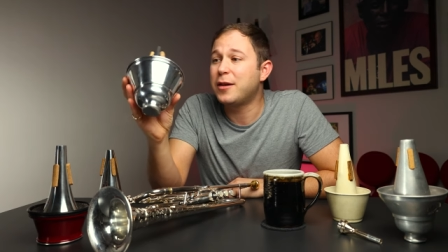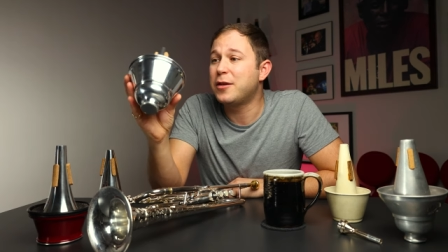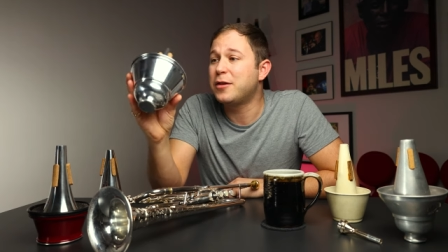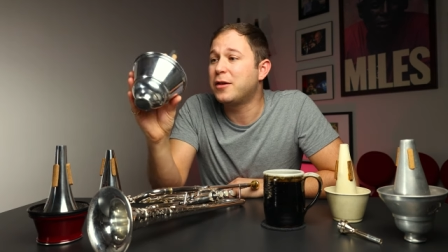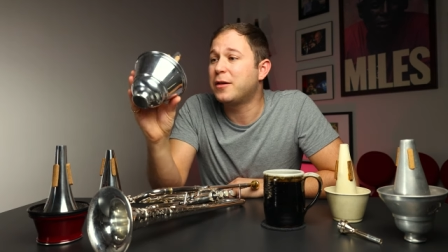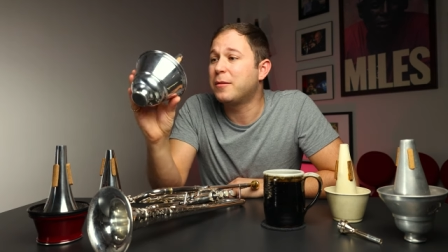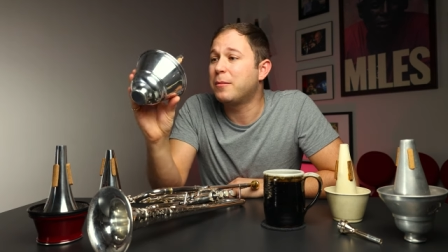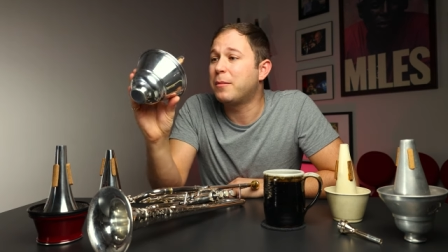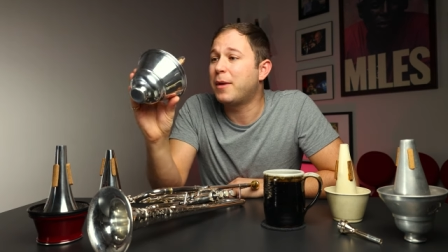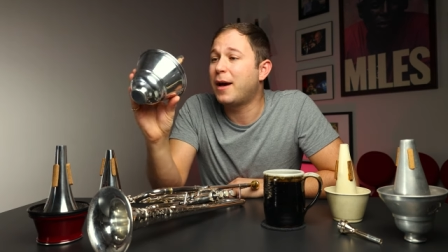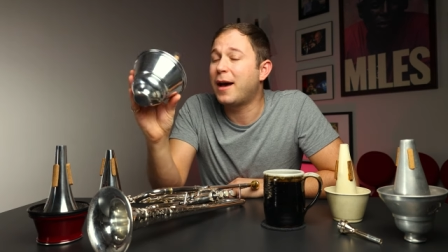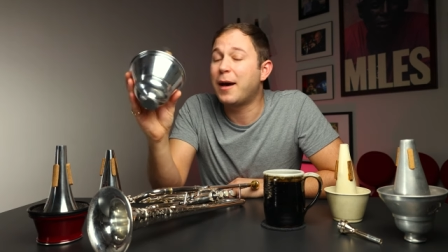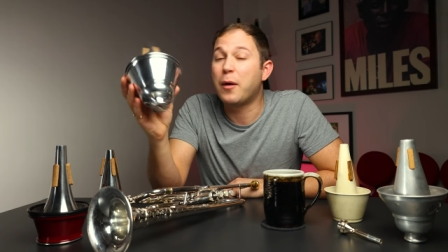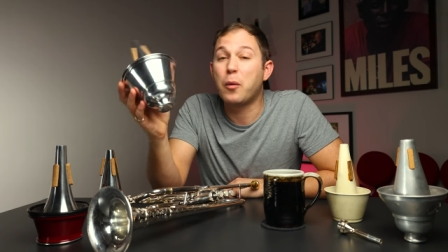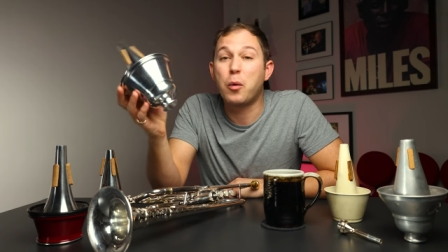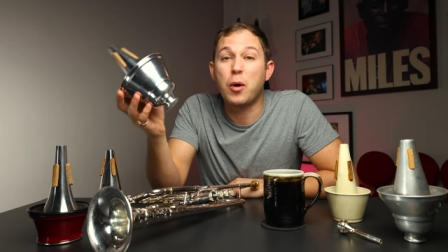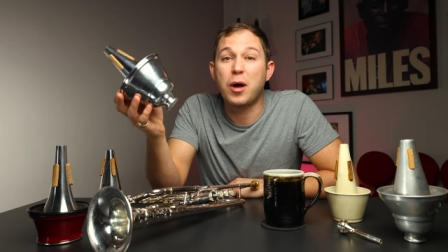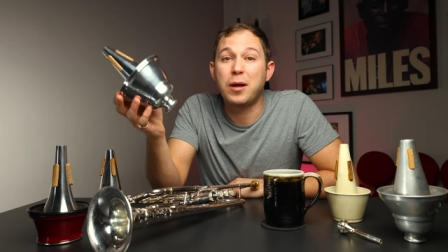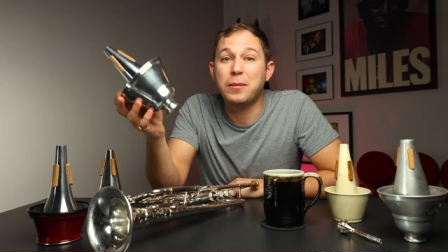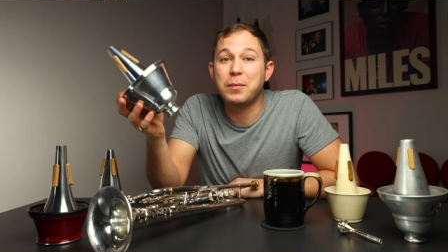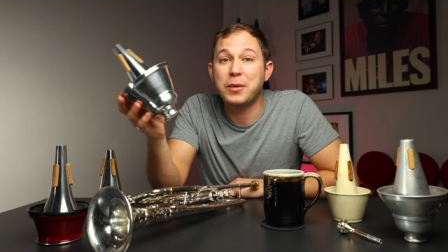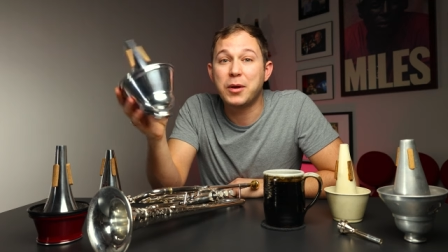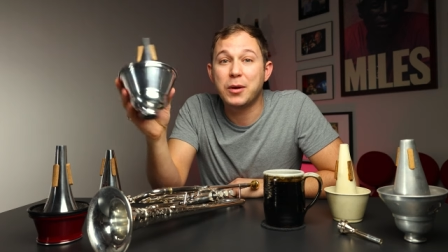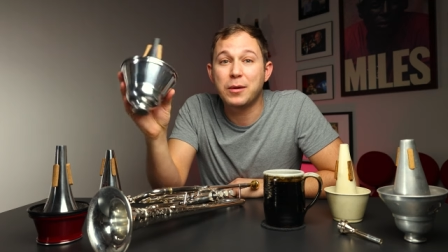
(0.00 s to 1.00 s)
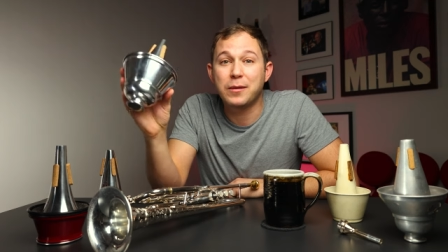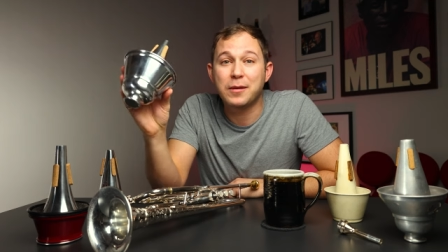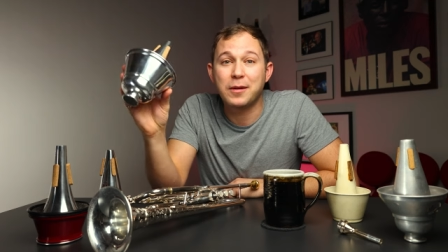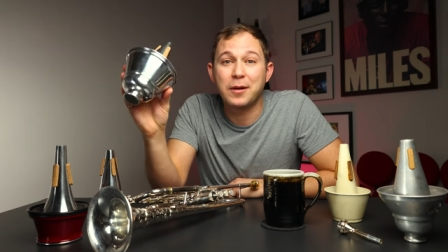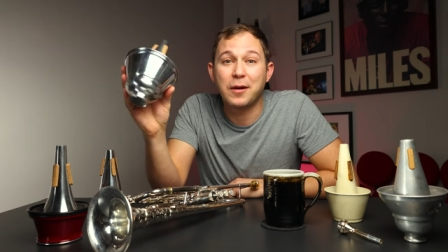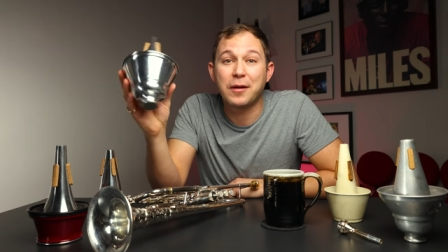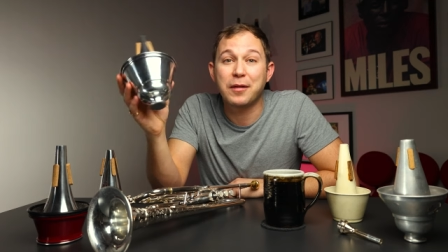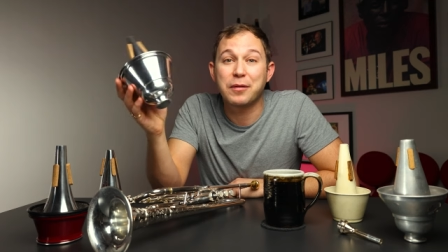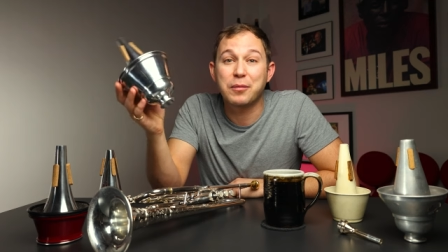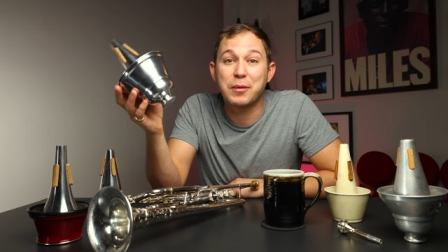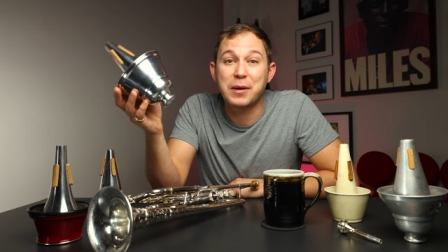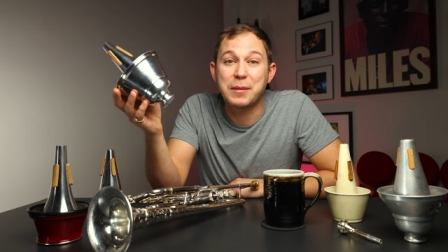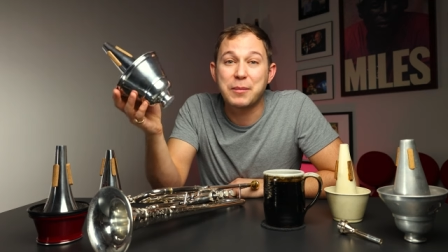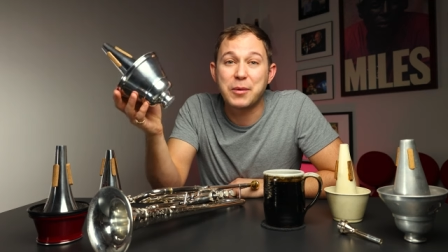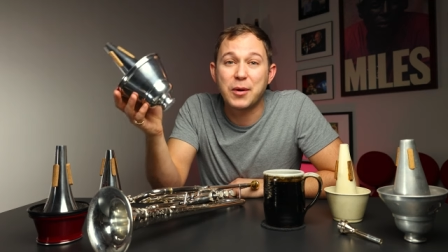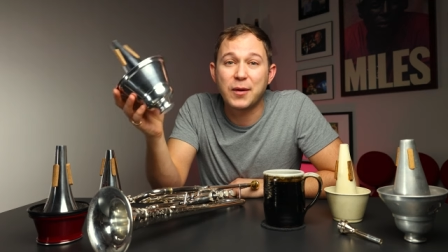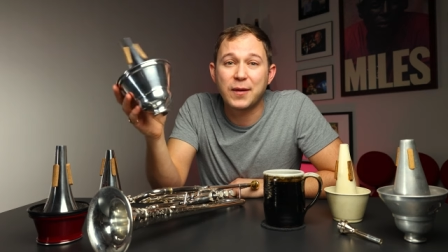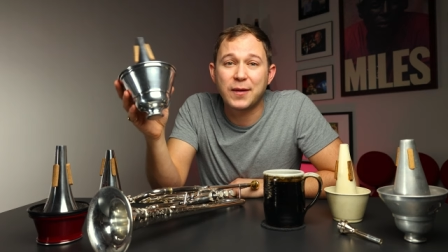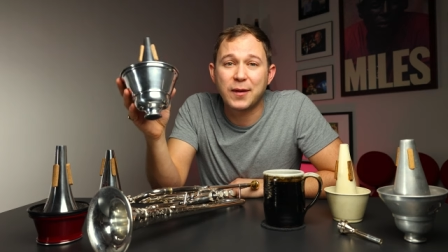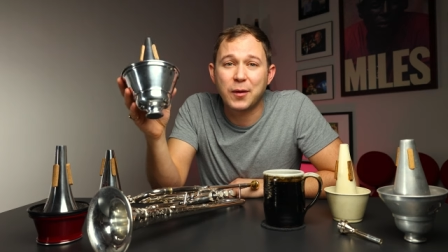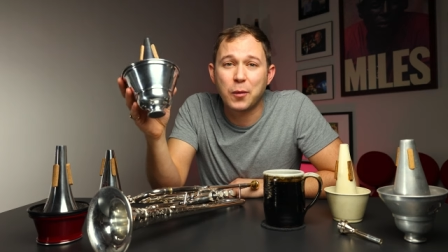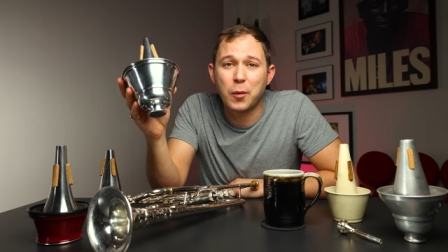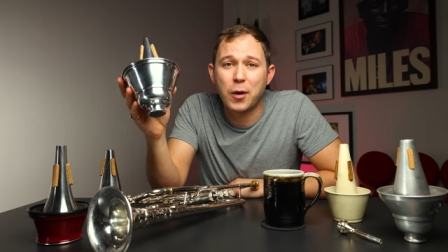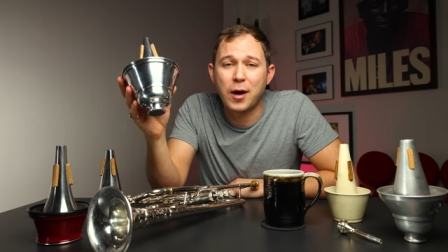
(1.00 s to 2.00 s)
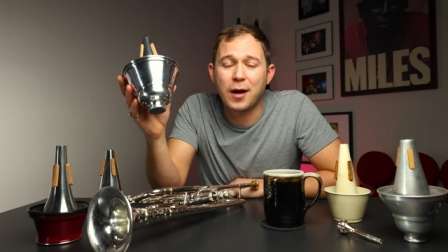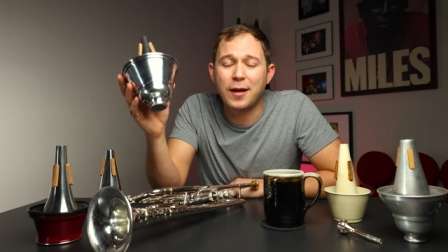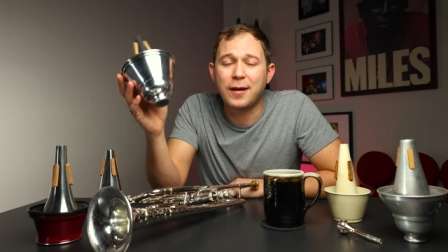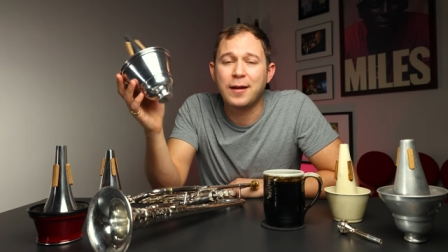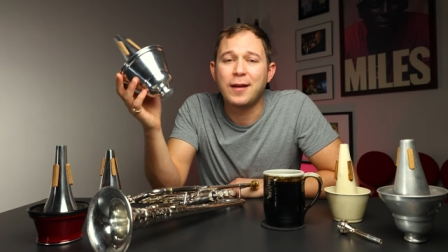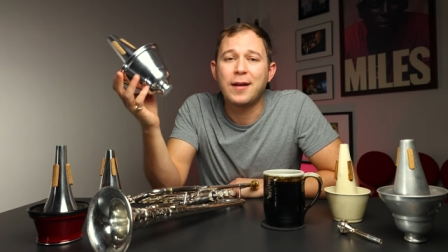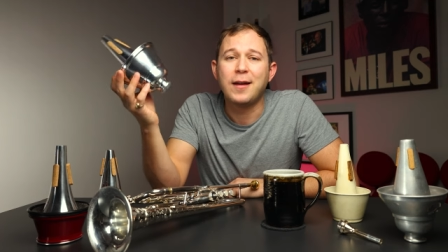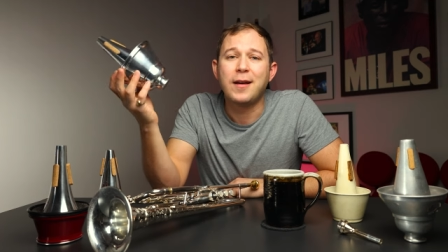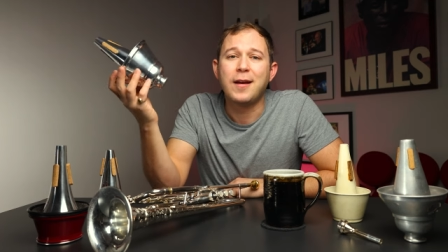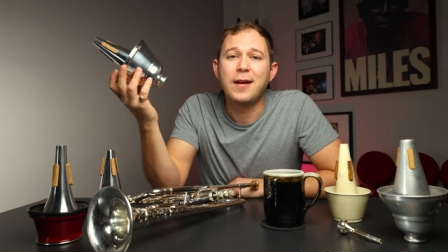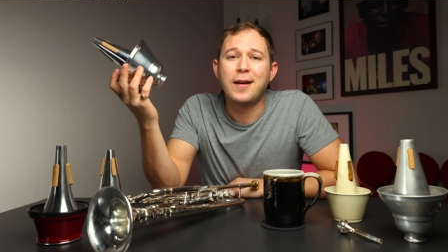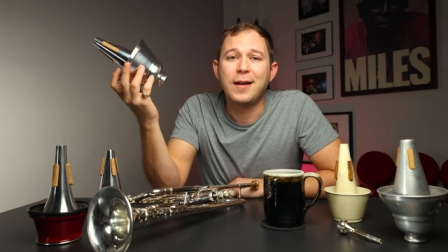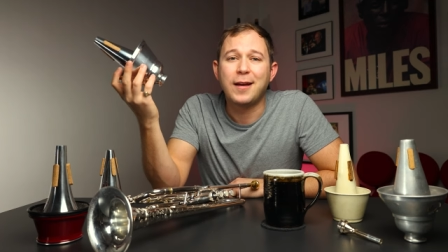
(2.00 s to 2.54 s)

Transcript: You can buy one mute, you know, three mutes in one.